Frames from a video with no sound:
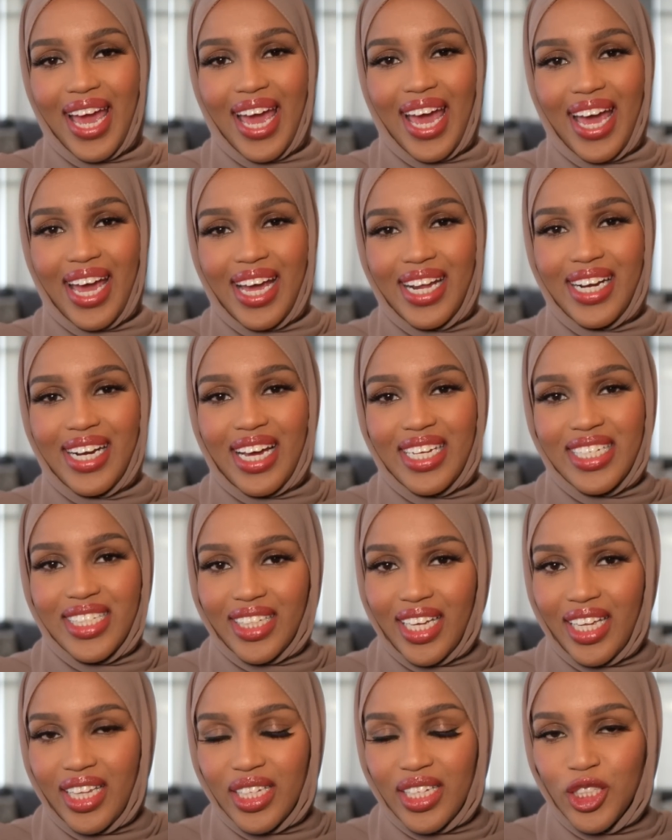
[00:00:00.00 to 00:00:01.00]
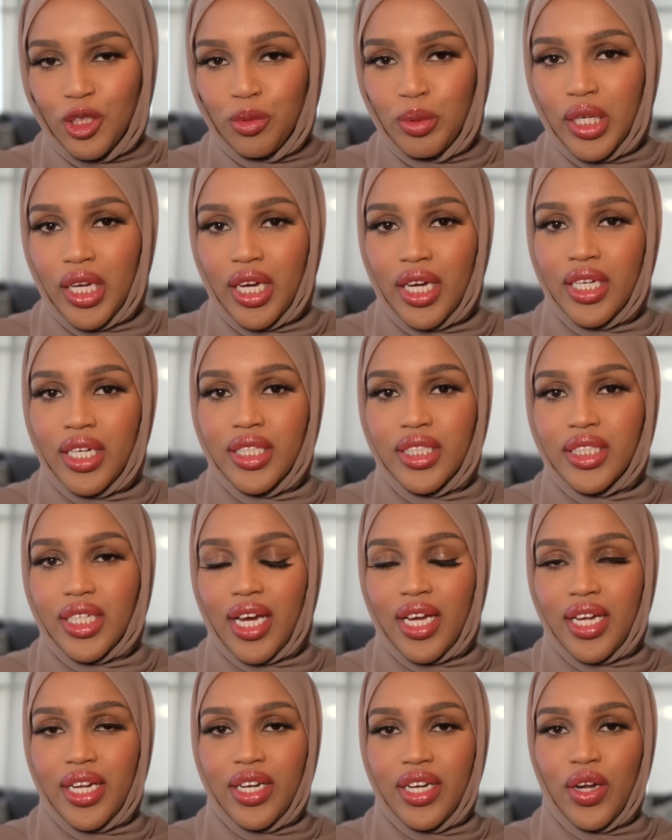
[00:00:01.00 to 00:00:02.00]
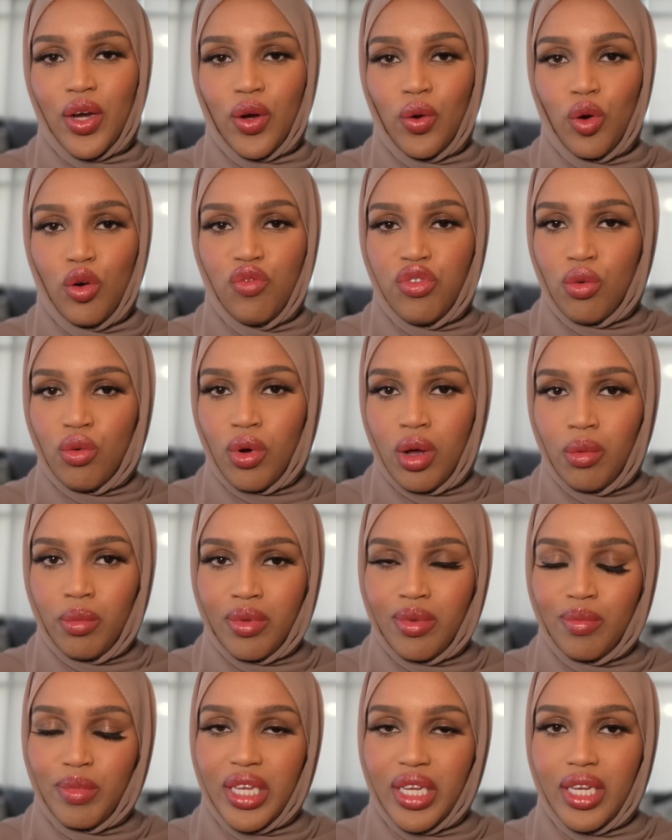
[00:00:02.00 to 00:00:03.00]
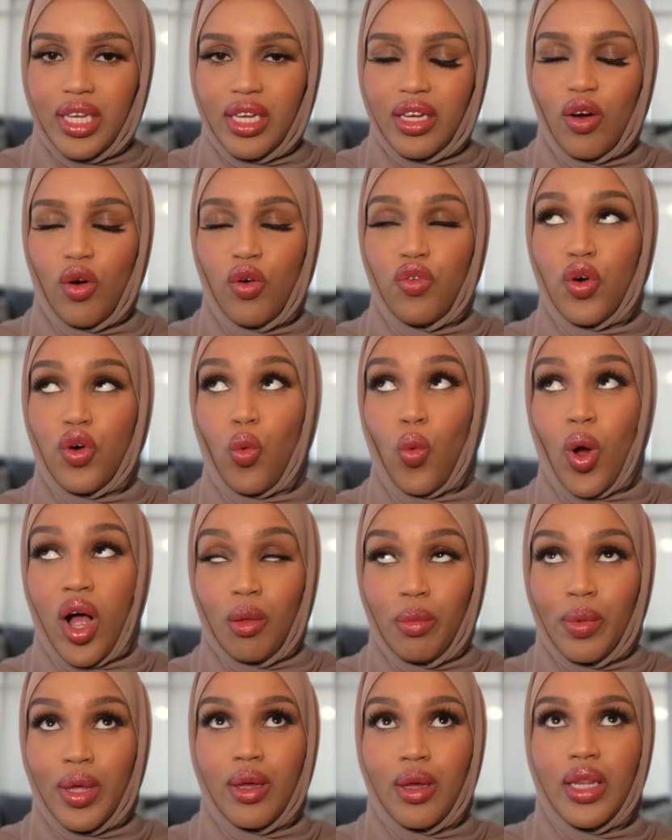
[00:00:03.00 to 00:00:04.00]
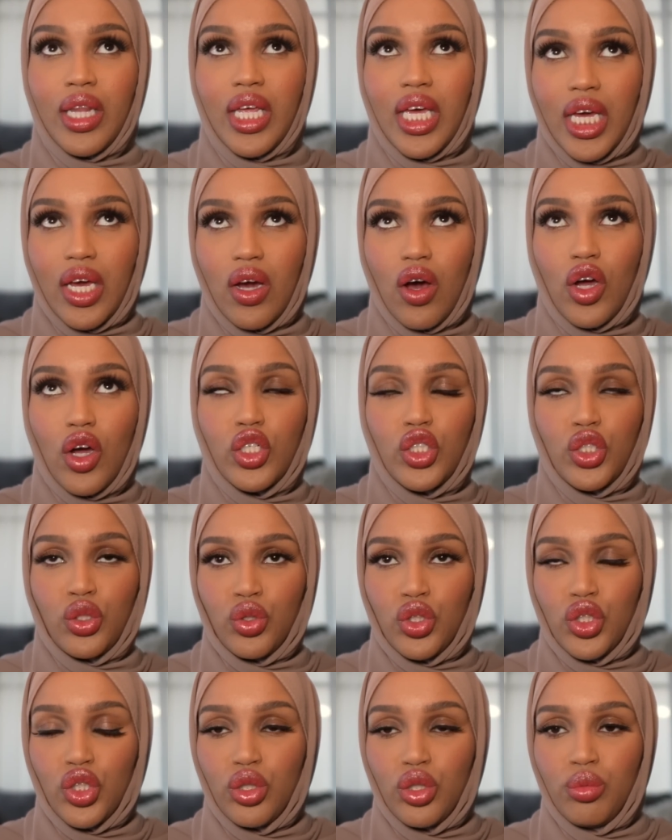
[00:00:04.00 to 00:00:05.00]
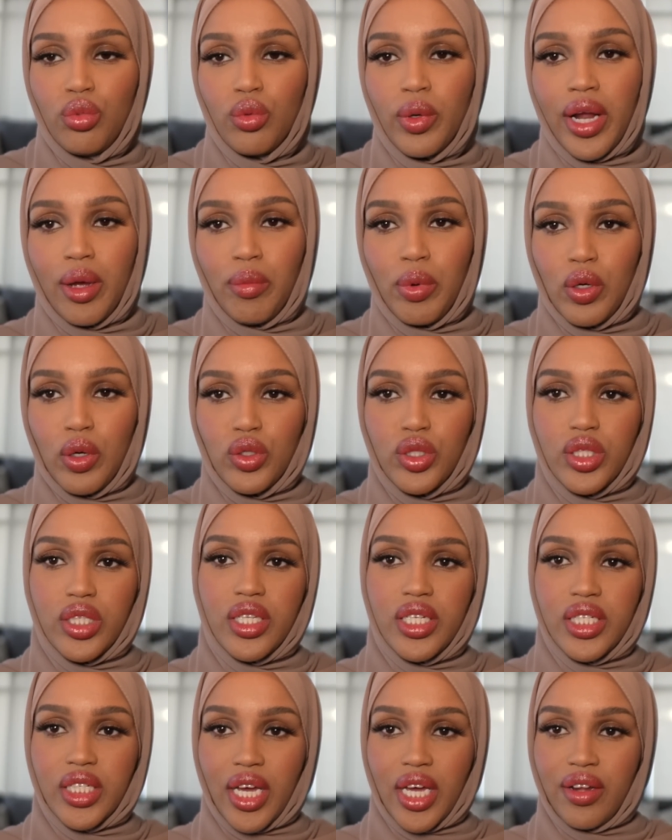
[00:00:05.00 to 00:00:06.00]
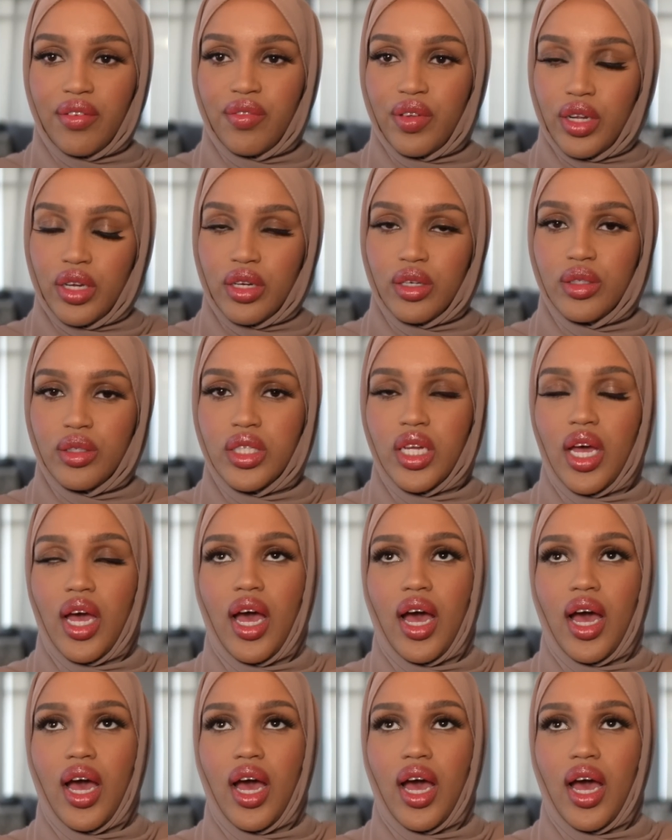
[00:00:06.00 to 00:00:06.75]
And I say this because I know overwhelmingly, overwhelmingly on YouTube when I post these kind of videos,